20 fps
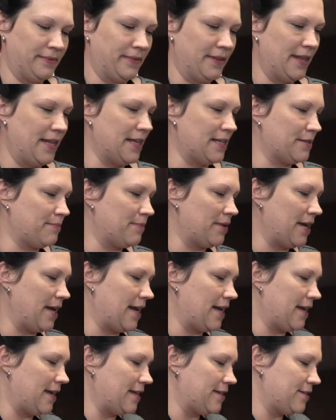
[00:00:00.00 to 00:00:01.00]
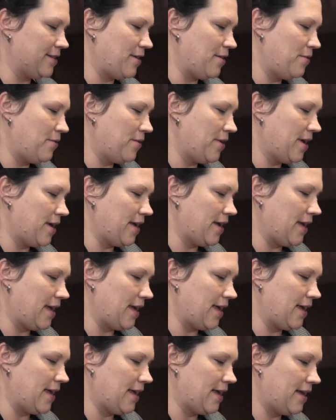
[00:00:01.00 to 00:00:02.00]
This banana is going
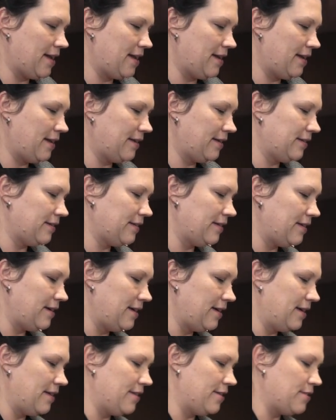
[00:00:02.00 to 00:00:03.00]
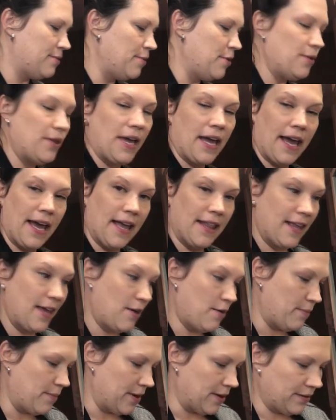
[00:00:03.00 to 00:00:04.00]
in the smoothie and the
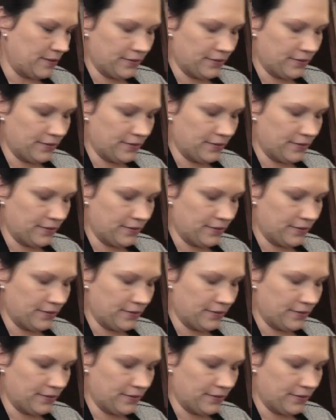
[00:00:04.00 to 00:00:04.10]
oatmeal.